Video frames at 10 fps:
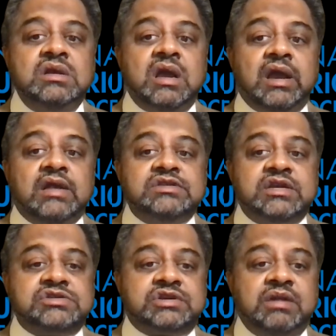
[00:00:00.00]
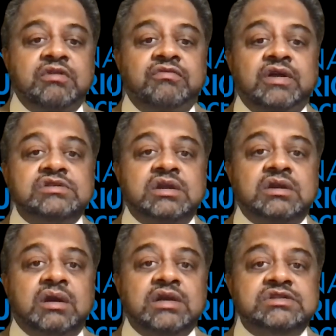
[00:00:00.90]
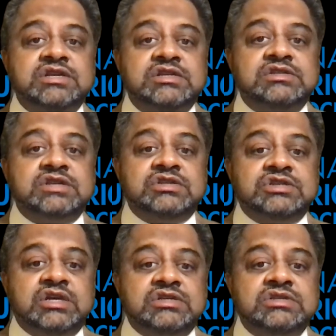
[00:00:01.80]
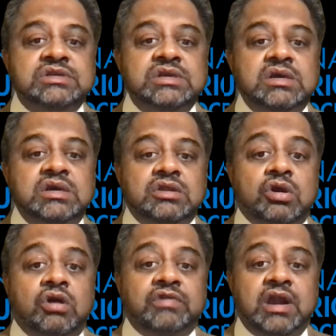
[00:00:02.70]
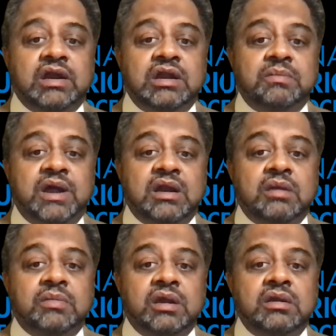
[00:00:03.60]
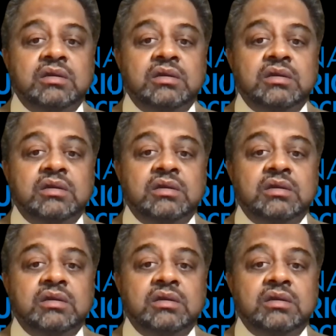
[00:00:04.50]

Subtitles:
against extreme events and crises, such as the COVID-19 pandemic.